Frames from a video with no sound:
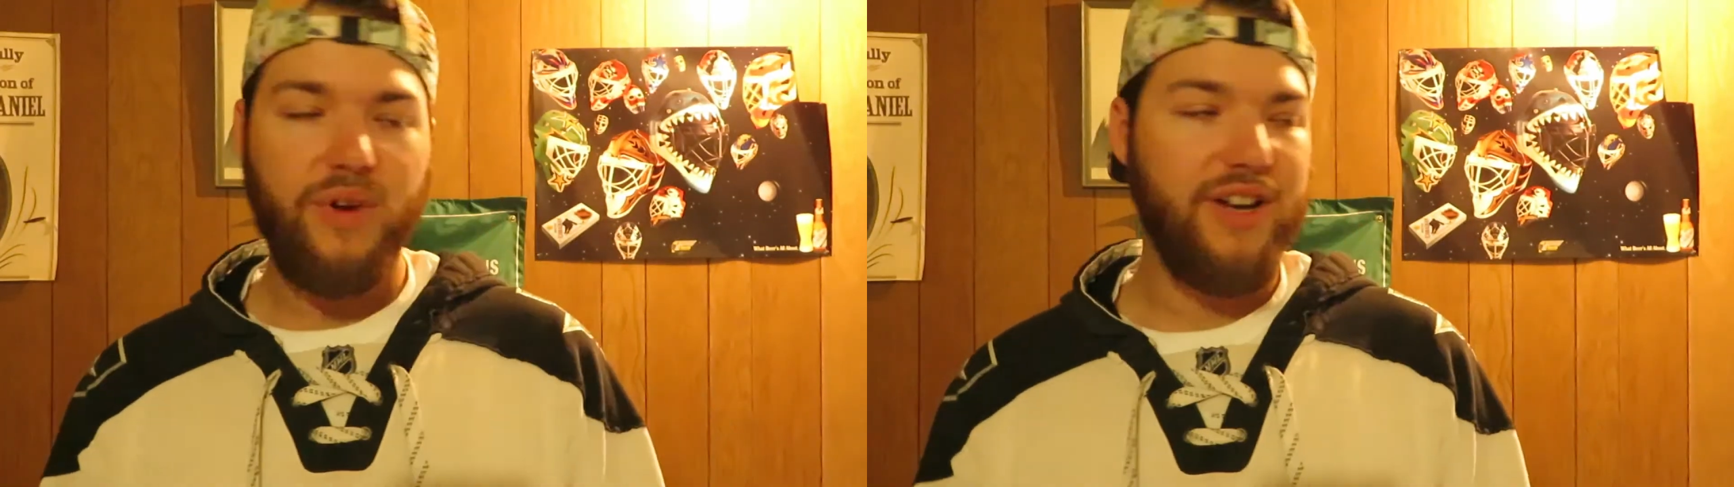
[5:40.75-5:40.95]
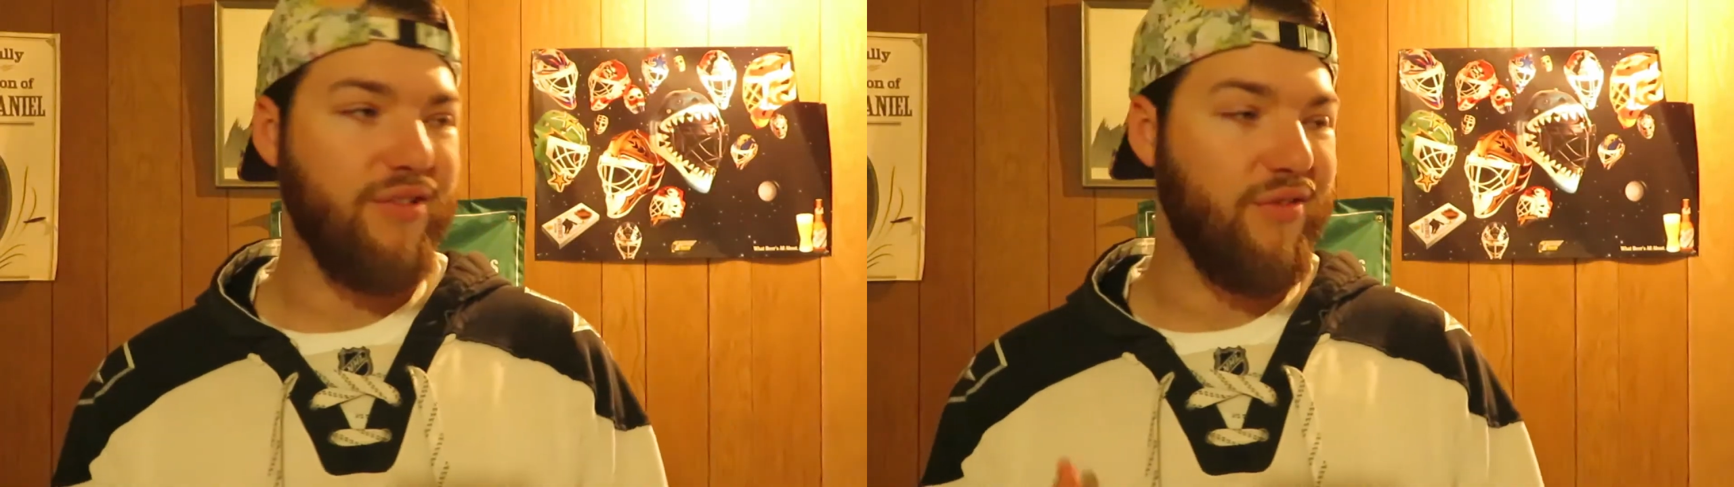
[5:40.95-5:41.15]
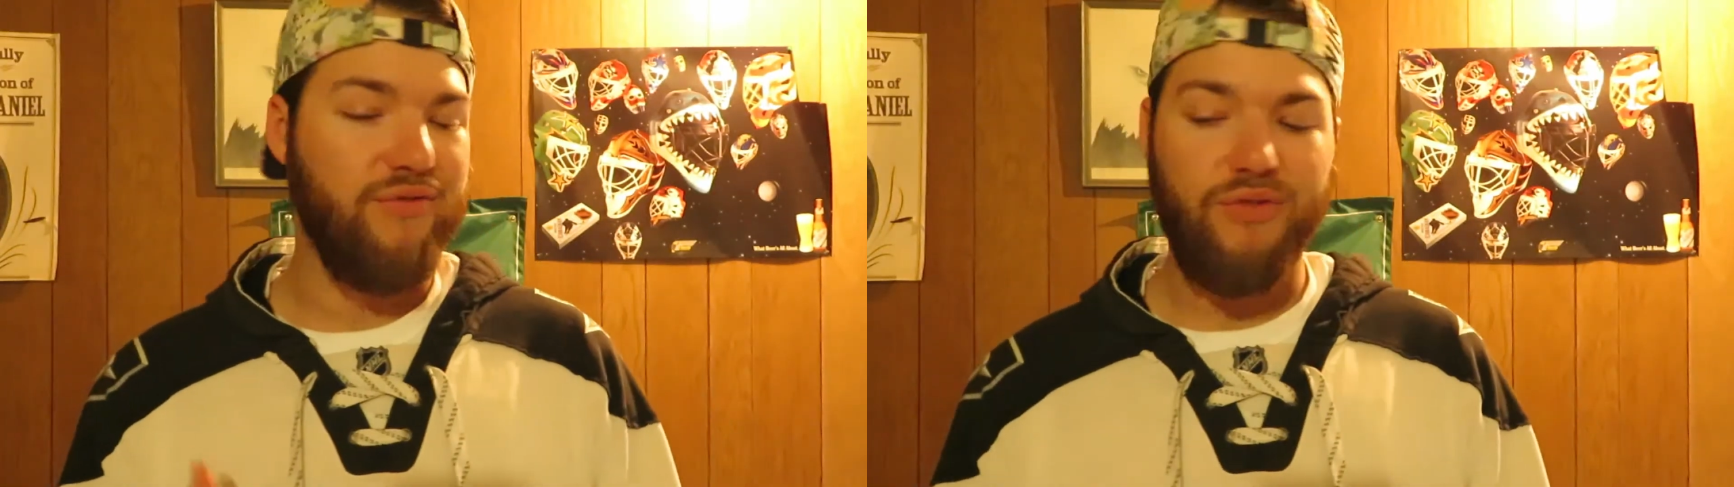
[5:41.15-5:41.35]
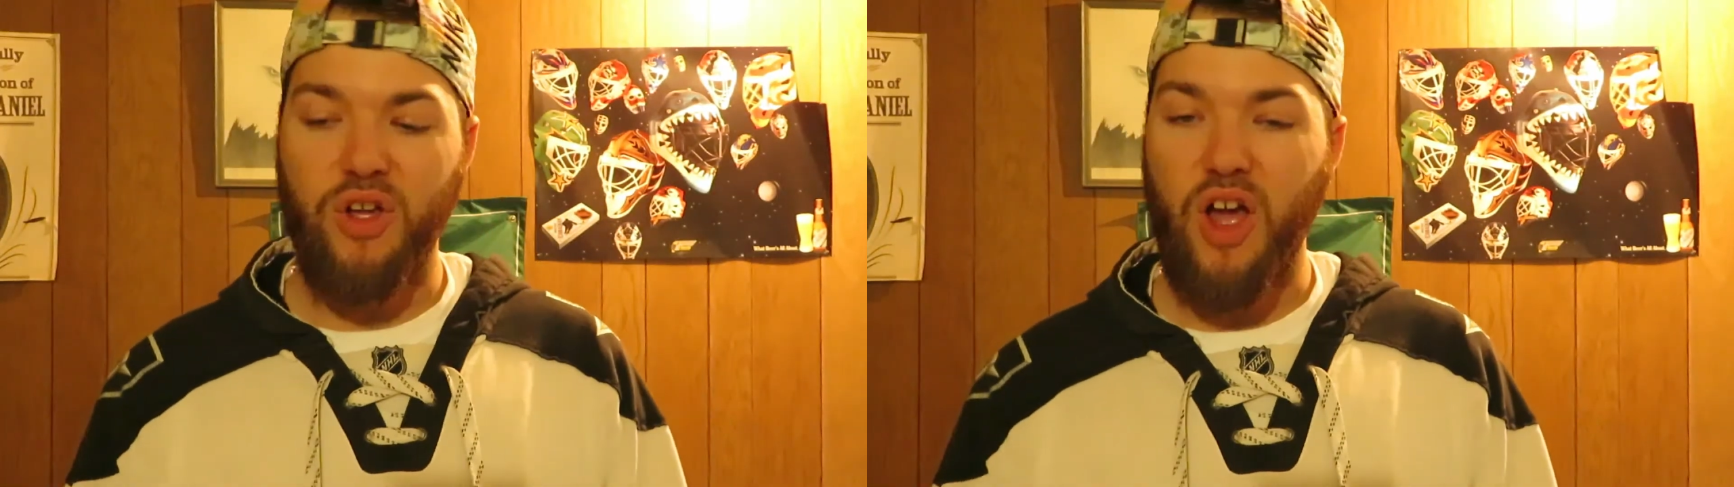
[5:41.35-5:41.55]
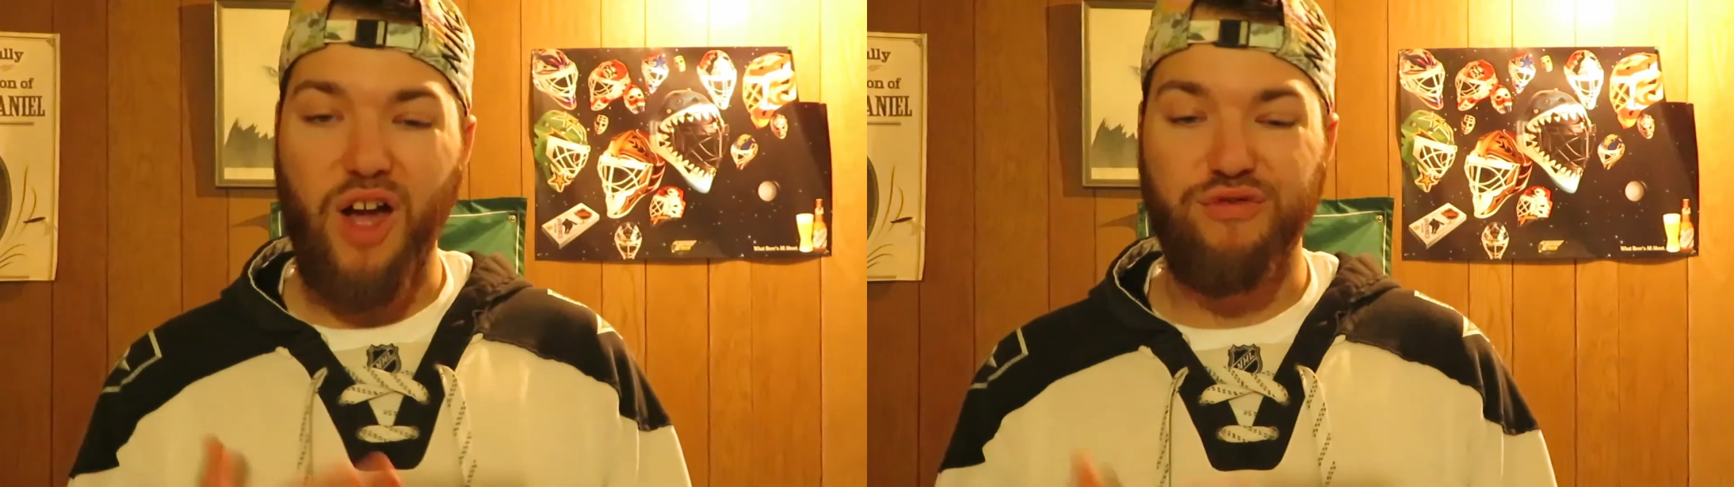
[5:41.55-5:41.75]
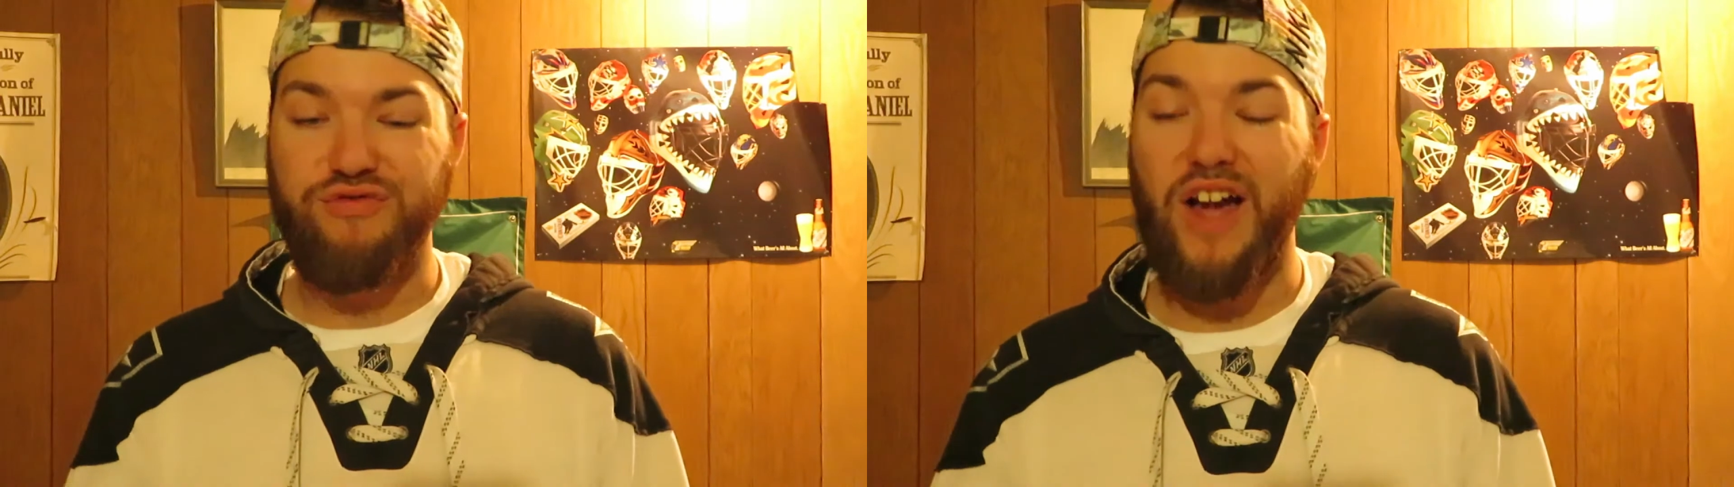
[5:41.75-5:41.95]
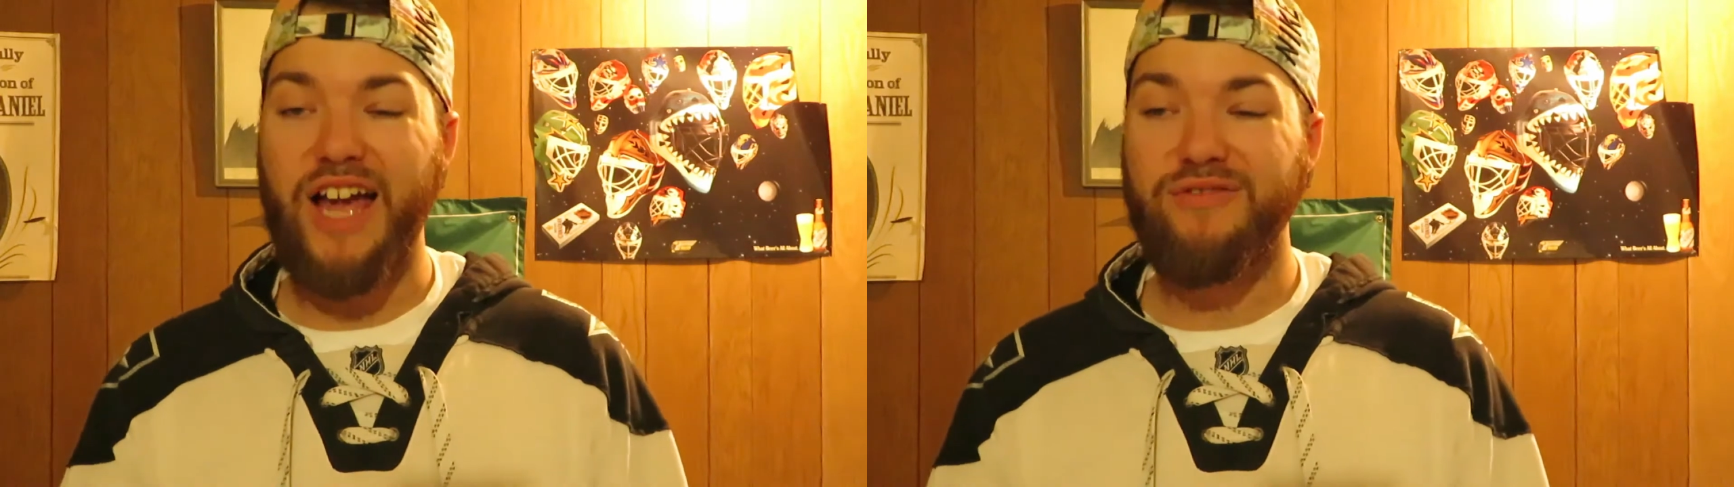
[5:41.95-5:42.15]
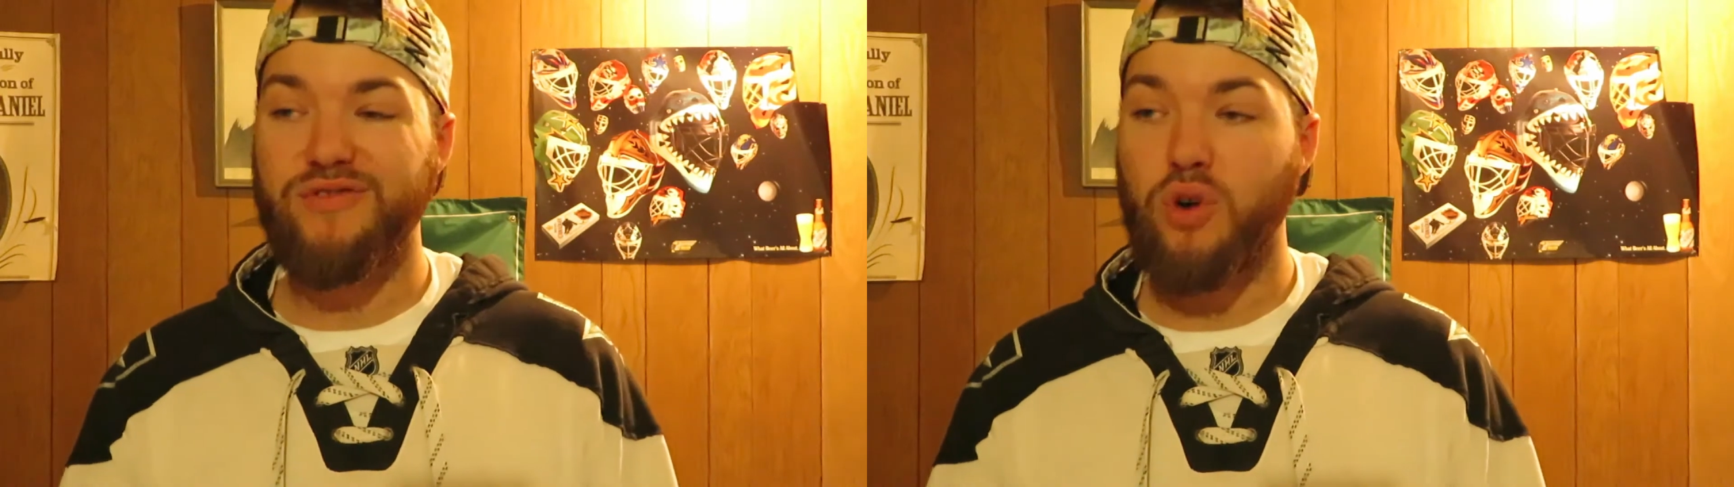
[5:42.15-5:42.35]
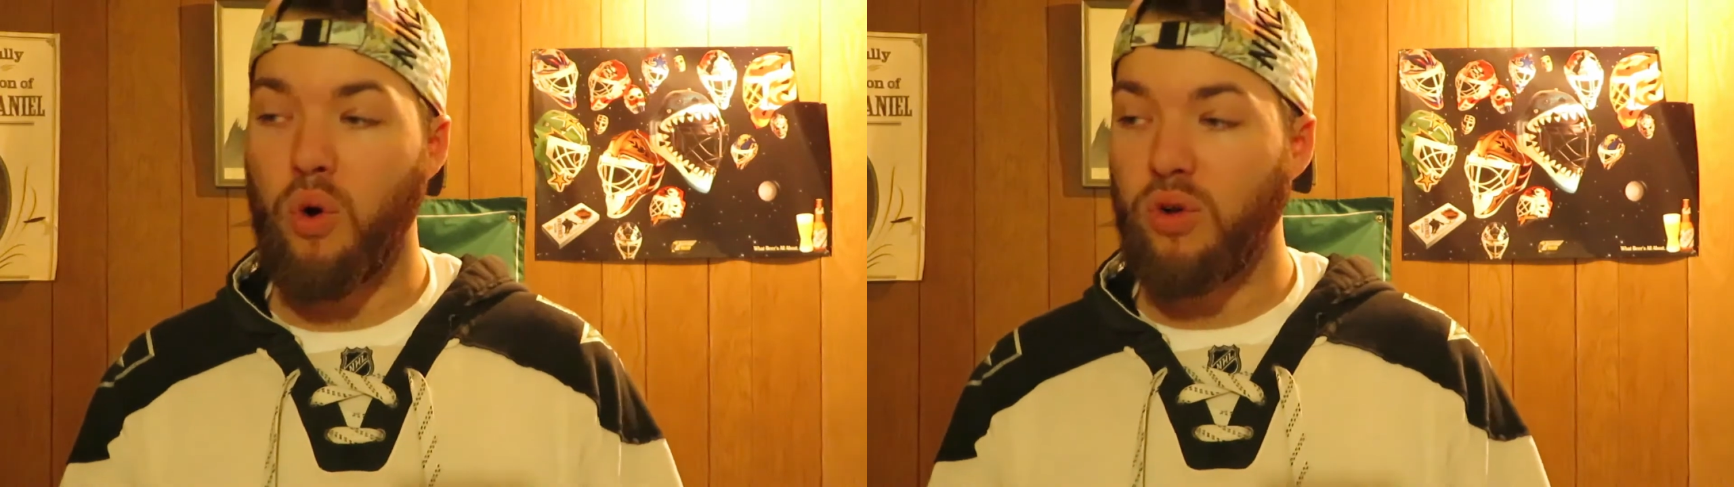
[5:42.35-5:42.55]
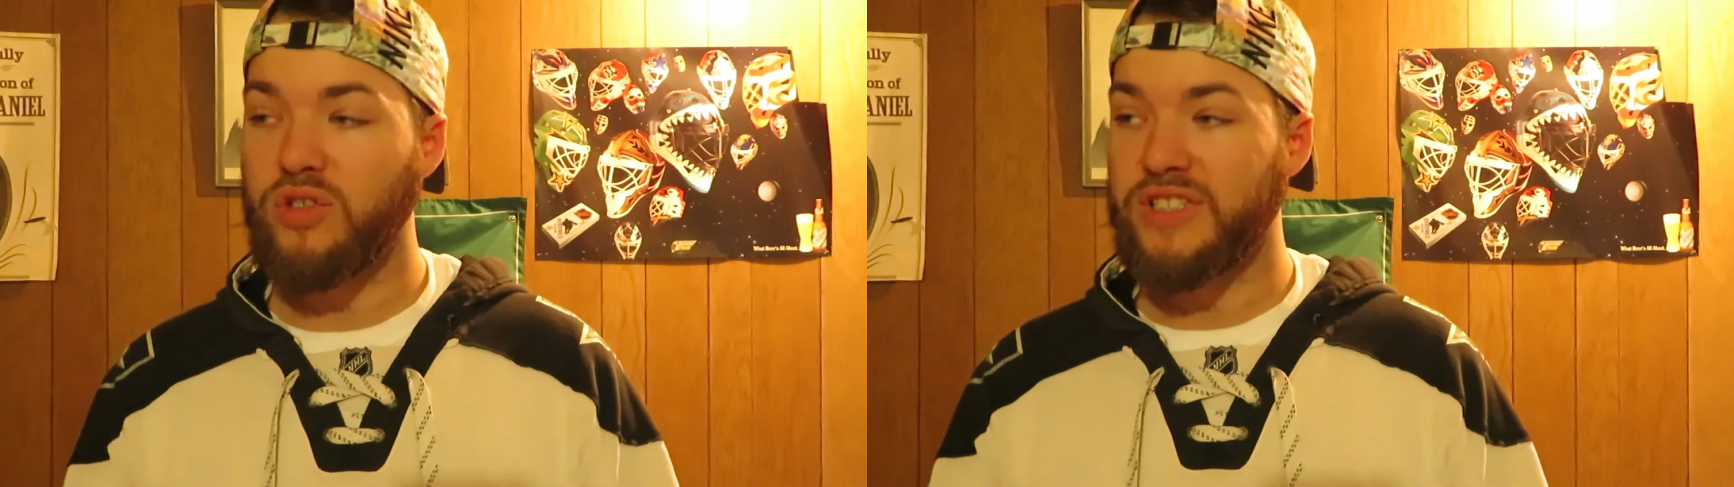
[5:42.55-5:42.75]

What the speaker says: We had a 5-goal